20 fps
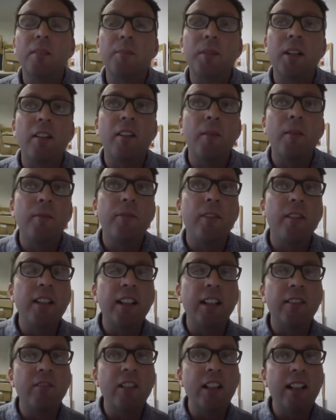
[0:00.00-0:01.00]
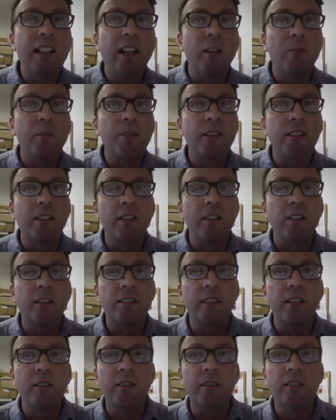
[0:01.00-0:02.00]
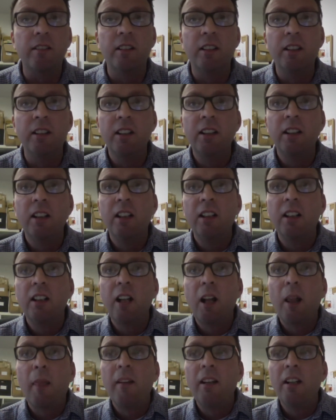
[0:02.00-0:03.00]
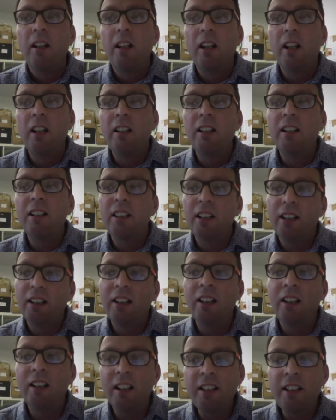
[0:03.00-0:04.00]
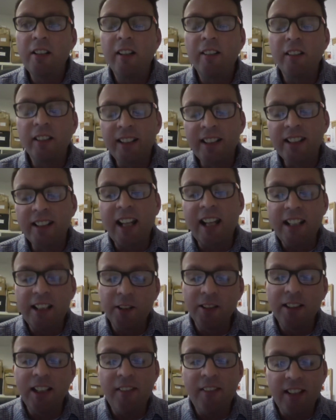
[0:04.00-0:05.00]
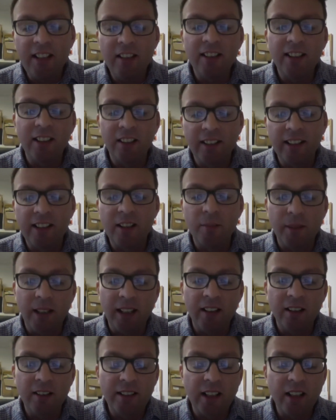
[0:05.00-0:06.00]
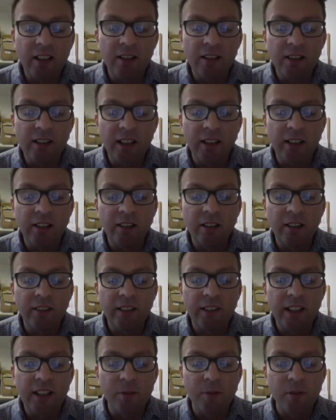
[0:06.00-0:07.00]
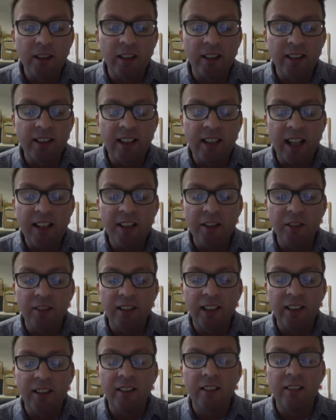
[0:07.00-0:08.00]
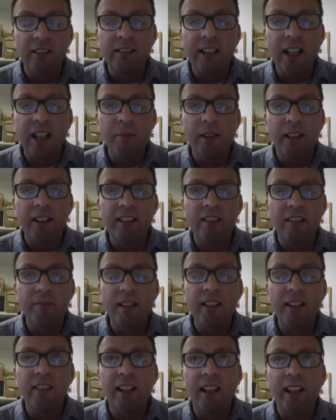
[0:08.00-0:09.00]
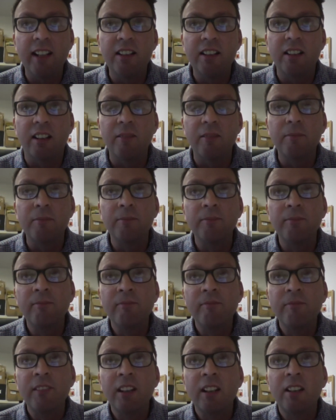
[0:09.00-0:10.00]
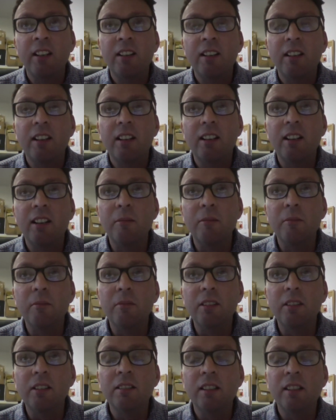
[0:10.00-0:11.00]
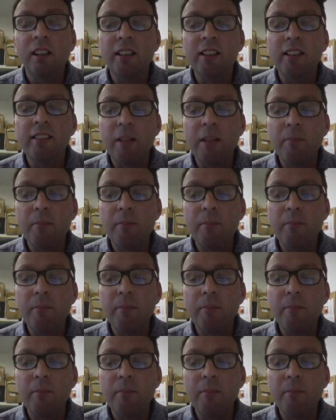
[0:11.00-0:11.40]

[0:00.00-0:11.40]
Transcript: but I, am finding it really helps to to uh, you know I've got to schedule in the idleness a bit. So so this yeah. morning I scheduled in ten minutes of meditation um, just 10